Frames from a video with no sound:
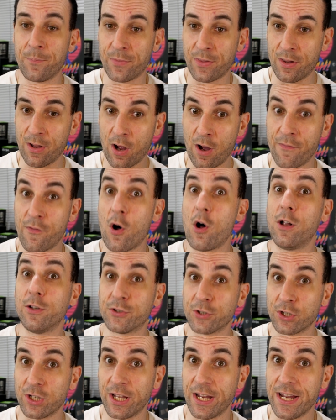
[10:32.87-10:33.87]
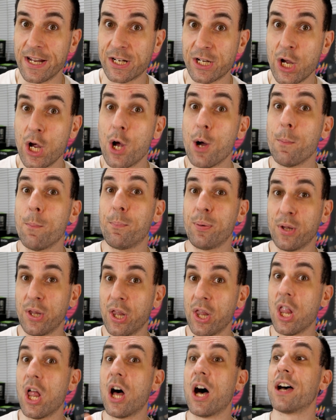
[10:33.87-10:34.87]
of Alder Lake
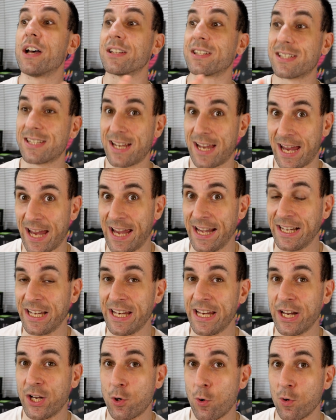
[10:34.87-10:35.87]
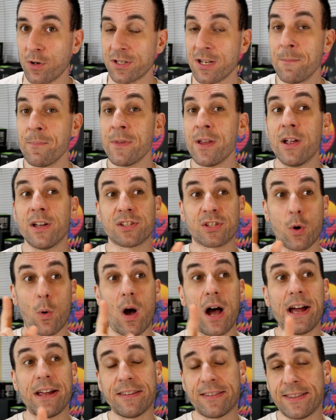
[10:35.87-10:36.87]
plus 8 E cores. So
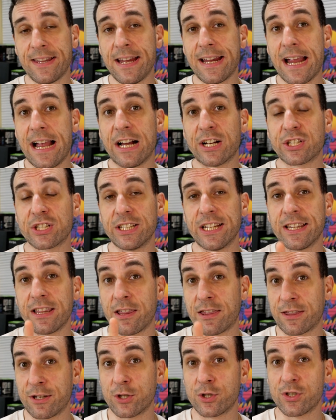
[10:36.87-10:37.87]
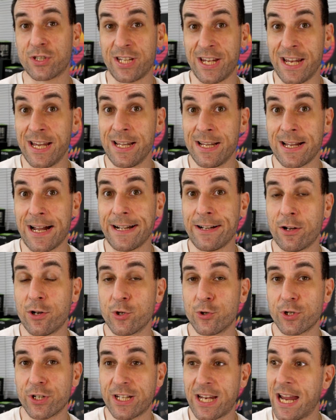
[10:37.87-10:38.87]
I think actually the
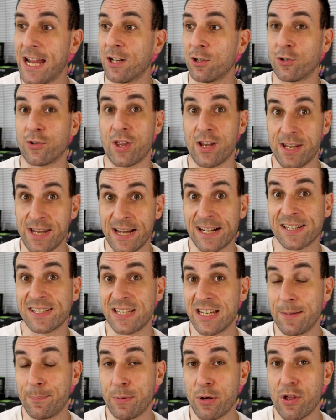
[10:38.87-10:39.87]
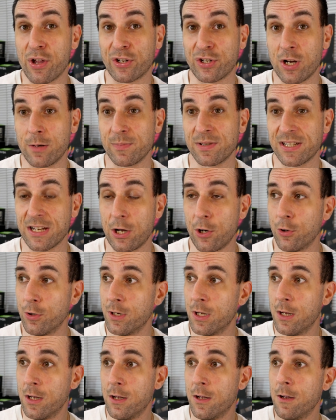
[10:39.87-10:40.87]
13900K or the next CPU that comes out,
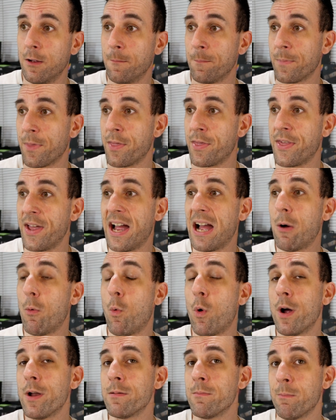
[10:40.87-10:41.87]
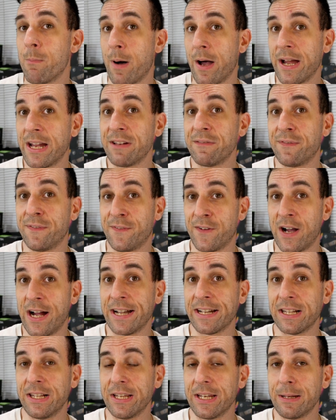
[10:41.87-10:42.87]
that one might
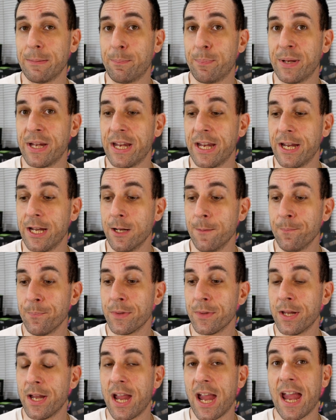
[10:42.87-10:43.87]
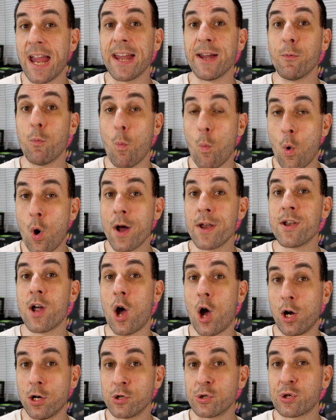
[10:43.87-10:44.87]
finally be a
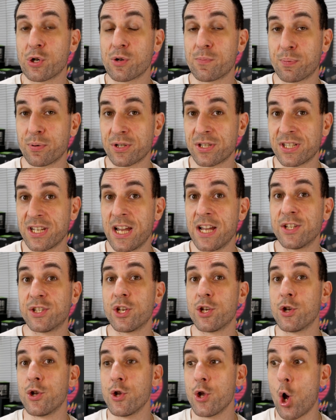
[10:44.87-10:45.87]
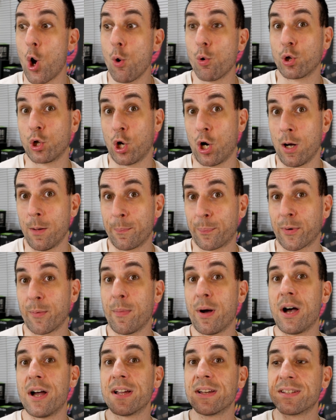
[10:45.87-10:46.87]
100% no
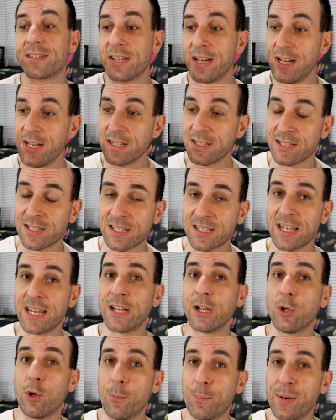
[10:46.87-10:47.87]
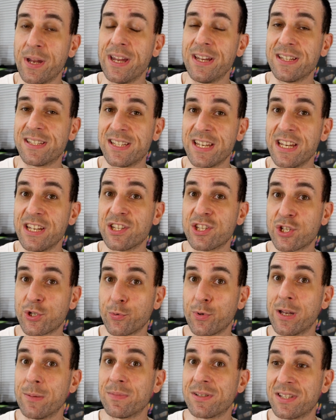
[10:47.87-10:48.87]
compromise single PC
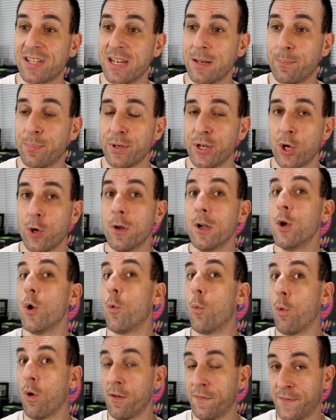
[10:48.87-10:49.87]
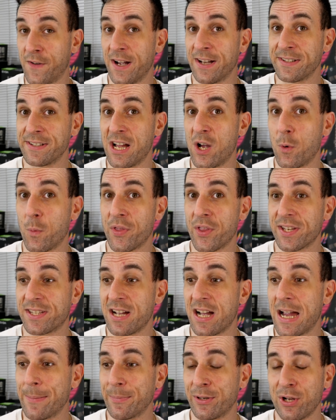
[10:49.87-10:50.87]
stream CPU. We'll find out when the
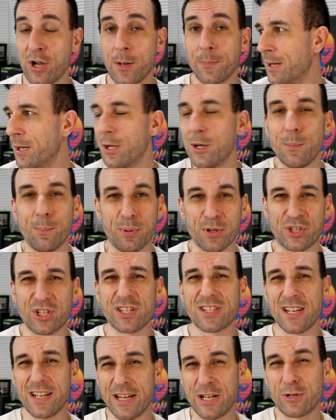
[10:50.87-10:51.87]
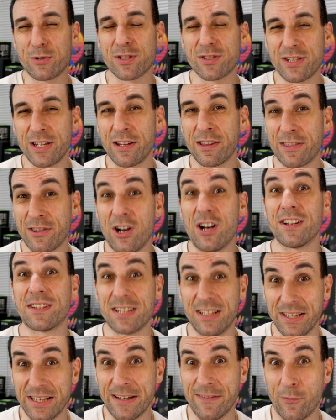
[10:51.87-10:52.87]
time comes, but just an interesting thought to
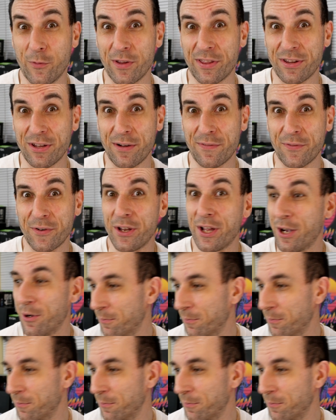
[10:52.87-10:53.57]
leave with you for now.